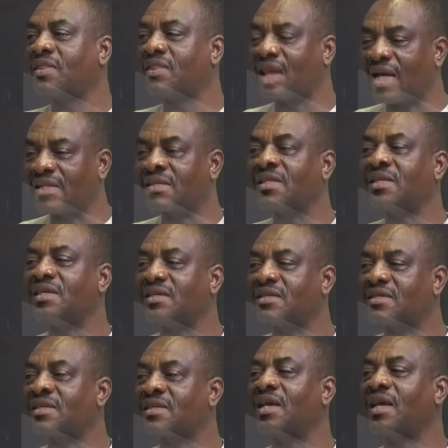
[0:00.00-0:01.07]
That
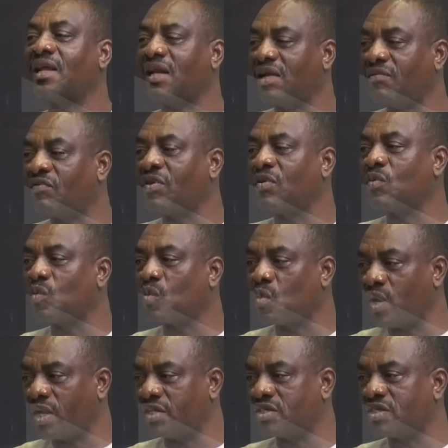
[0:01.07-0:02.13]
is a living
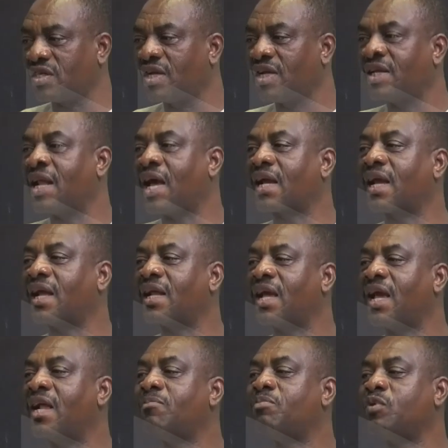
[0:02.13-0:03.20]
wage that can
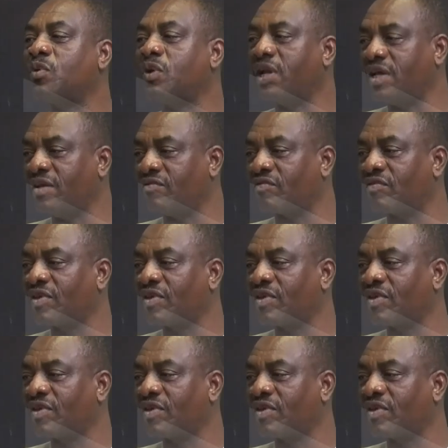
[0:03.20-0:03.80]
help you live.